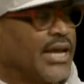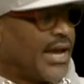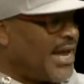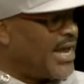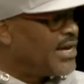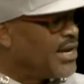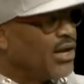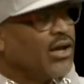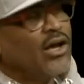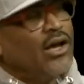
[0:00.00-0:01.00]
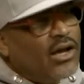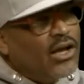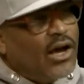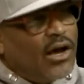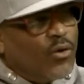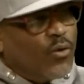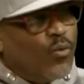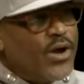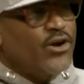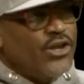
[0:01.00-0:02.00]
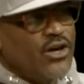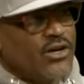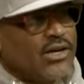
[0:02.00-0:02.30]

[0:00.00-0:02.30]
And when are you going